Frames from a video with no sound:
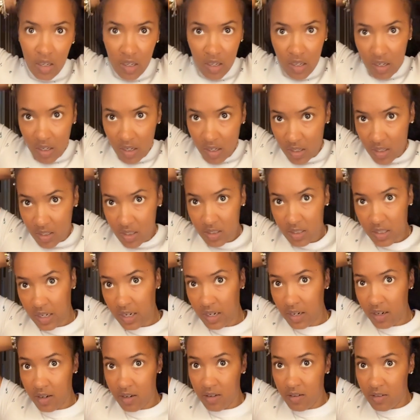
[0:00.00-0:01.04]
And this is
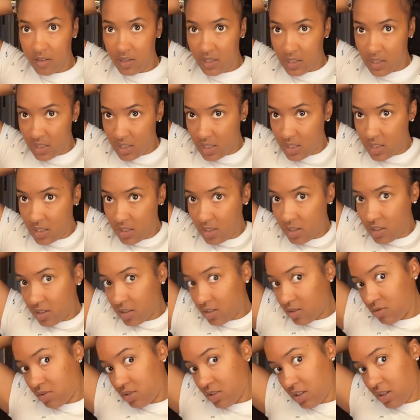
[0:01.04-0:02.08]
how it should look.
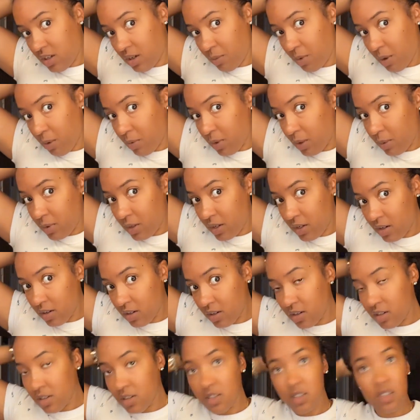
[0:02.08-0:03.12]
You see how my baby
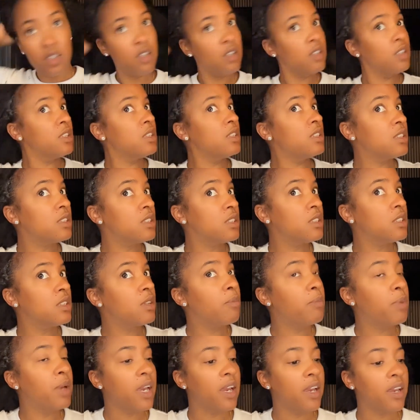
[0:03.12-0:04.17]
hairs is
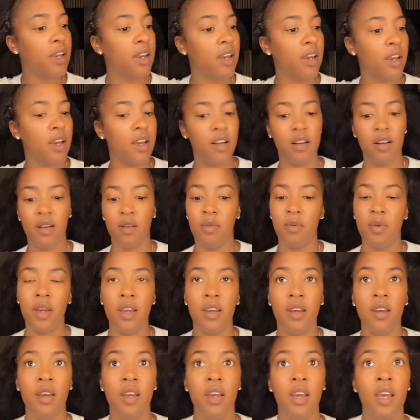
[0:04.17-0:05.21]
back and out of the
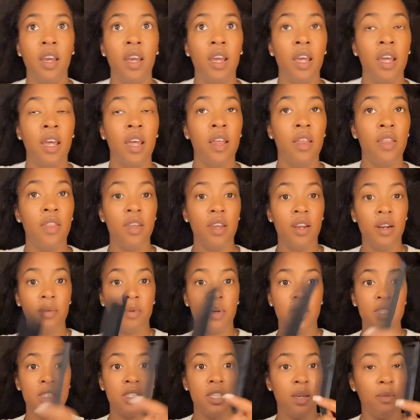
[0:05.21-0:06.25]
way. Then I'm
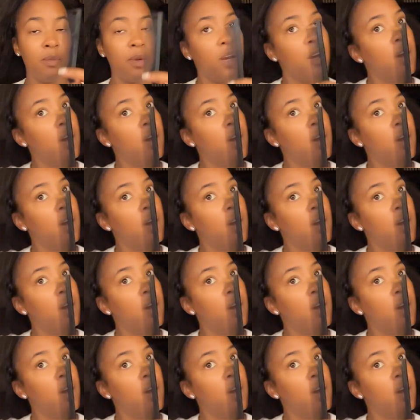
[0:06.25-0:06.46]
gonna take my